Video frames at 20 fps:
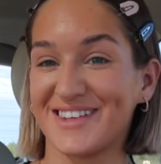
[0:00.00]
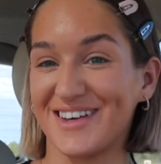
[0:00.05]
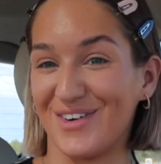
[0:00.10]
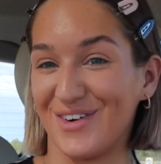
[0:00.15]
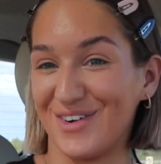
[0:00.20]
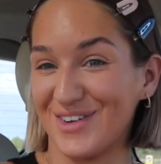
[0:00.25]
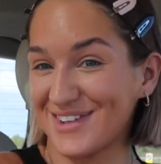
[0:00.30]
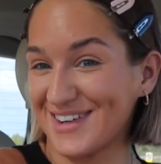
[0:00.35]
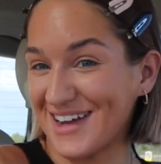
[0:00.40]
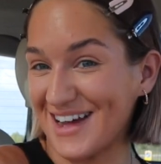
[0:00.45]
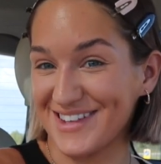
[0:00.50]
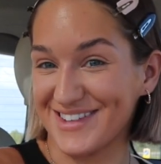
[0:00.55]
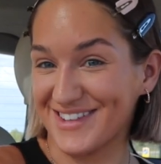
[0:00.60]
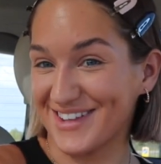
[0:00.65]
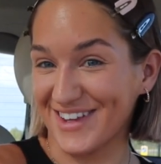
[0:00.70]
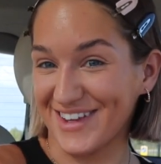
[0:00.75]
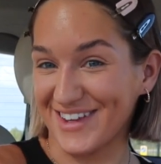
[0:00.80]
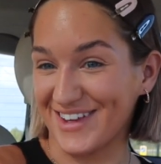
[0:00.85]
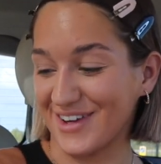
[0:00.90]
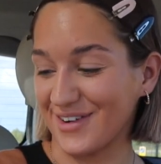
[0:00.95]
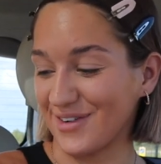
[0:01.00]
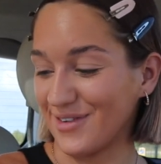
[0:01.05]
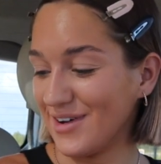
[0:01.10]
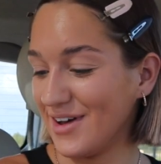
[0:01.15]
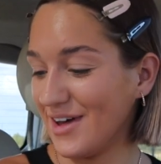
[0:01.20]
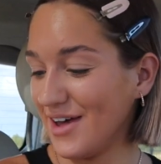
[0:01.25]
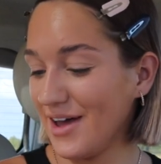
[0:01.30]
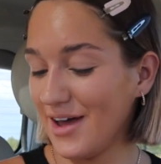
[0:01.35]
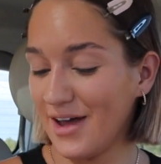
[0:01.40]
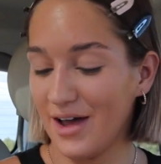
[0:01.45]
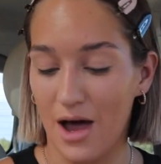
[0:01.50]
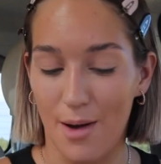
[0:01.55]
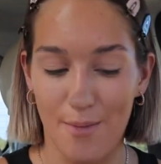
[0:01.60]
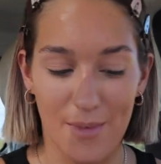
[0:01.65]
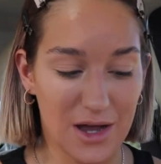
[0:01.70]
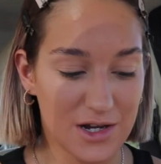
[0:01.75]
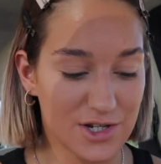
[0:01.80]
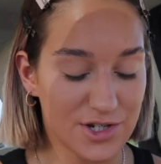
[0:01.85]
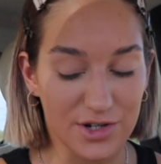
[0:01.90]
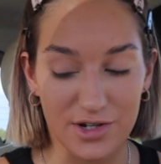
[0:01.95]
I look nice and cute.
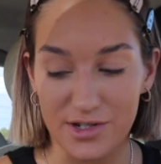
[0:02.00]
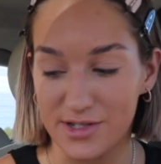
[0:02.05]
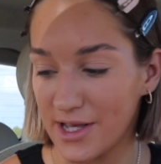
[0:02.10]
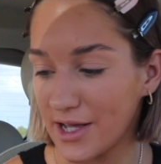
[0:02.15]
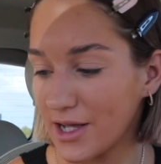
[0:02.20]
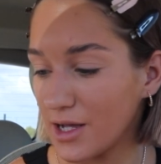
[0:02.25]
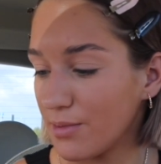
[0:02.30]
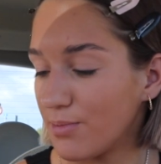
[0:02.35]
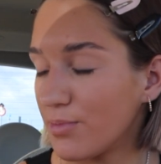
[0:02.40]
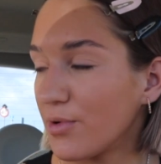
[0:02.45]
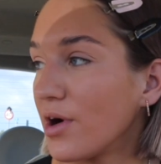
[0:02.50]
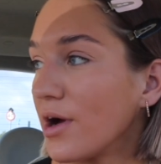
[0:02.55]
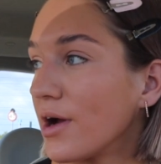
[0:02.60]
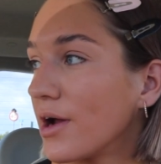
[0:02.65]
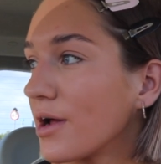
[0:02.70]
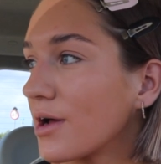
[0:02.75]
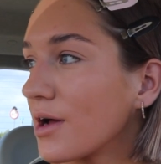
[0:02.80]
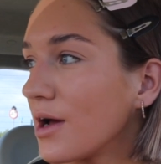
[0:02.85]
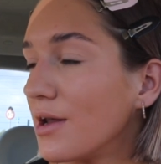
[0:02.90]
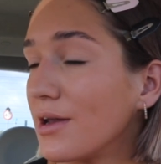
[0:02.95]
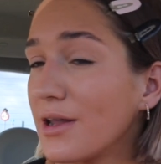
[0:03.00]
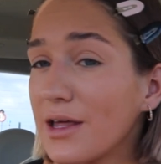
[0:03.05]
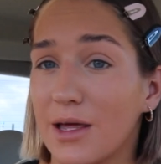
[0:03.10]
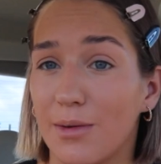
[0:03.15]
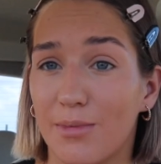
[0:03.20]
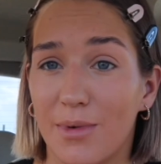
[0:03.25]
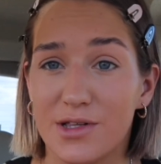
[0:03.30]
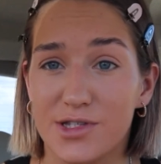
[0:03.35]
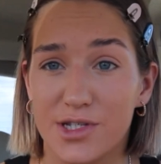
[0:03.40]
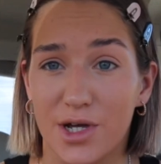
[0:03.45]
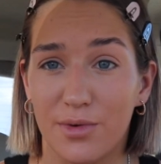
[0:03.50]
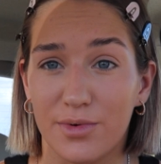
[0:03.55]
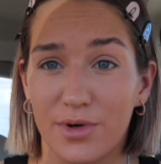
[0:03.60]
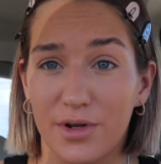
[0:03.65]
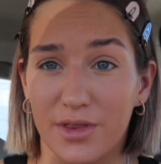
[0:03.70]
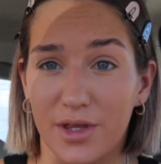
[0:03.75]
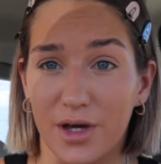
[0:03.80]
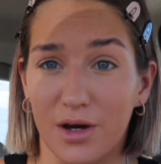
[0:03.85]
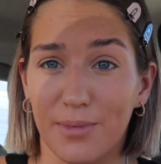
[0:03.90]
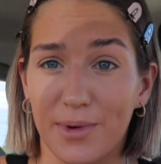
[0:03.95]
I'm actually going to take a break and eat my
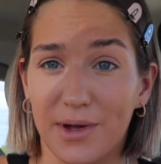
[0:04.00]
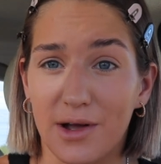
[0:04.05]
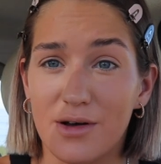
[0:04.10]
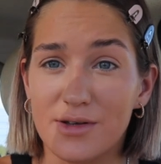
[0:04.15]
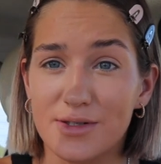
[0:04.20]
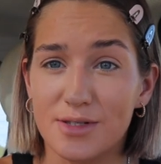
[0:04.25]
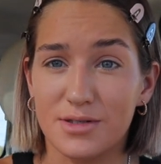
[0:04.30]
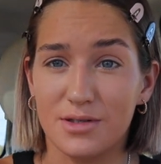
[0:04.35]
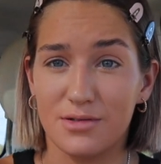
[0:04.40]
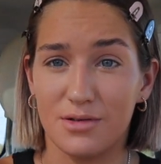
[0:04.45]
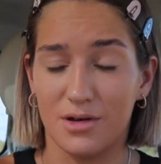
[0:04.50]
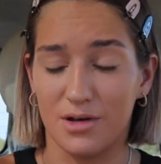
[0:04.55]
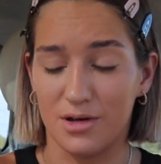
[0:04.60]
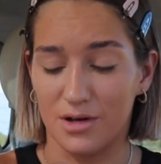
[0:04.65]
donut though, because...